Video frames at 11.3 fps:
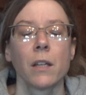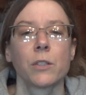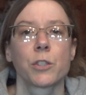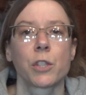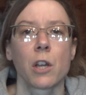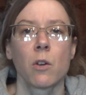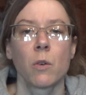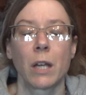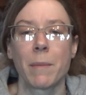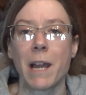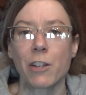So what
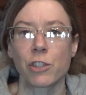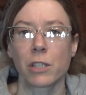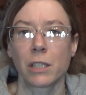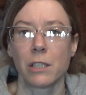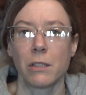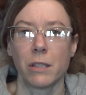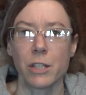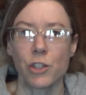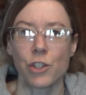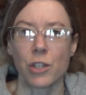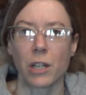I'm actually going to do
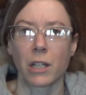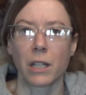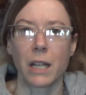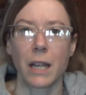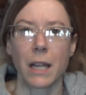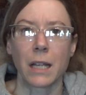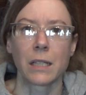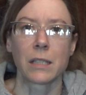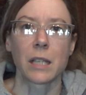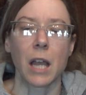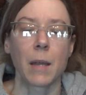this year
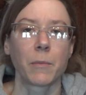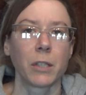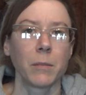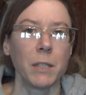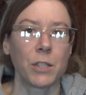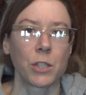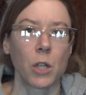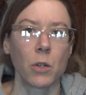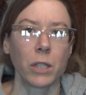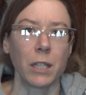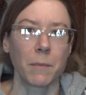is I'm going to be
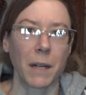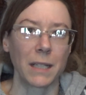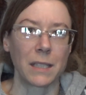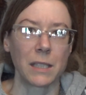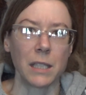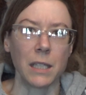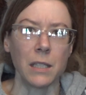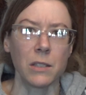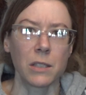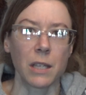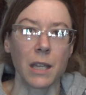soaking my
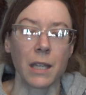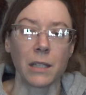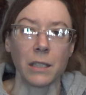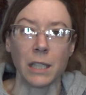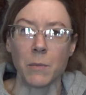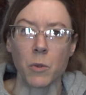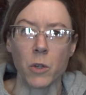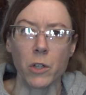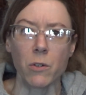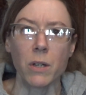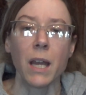seeds in neem
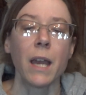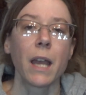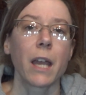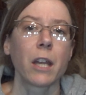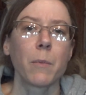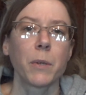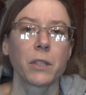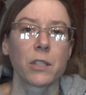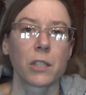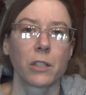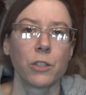oil, and I'll put the
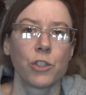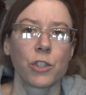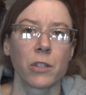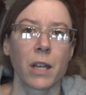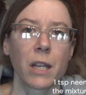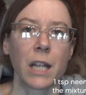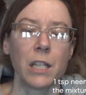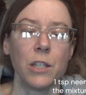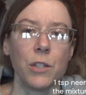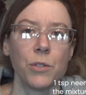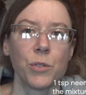solution that I
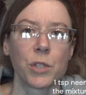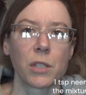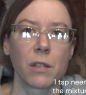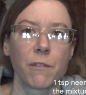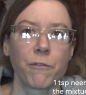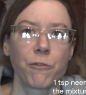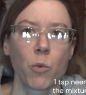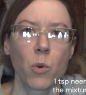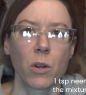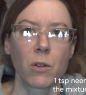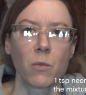use
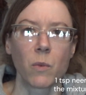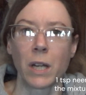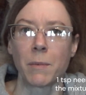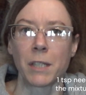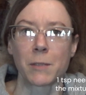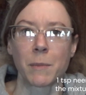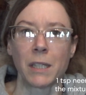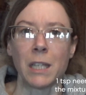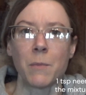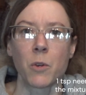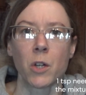for when I mix my
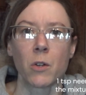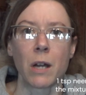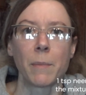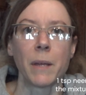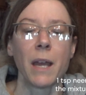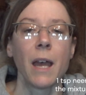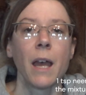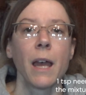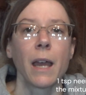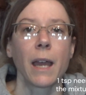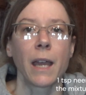neem oil up,
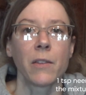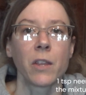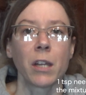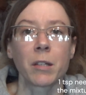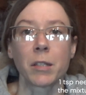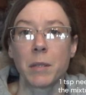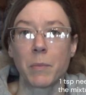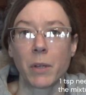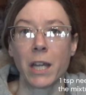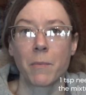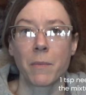and then I'm going to be
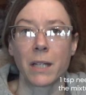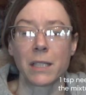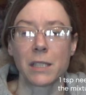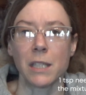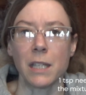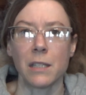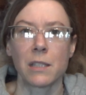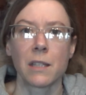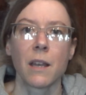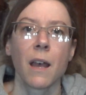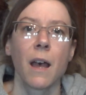planting my seeds.
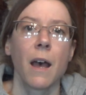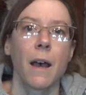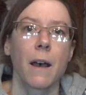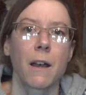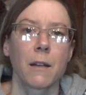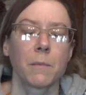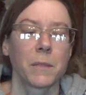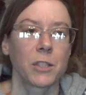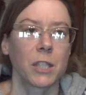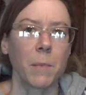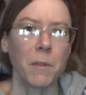
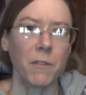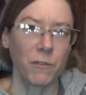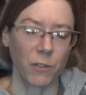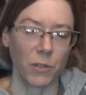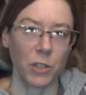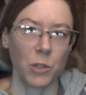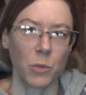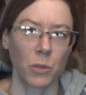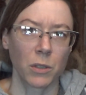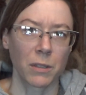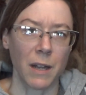Some of
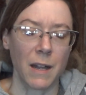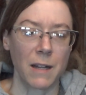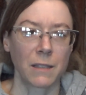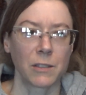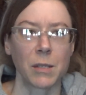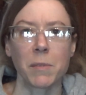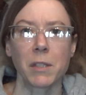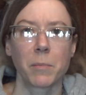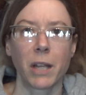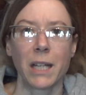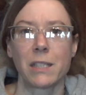the
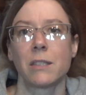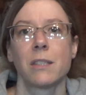blights and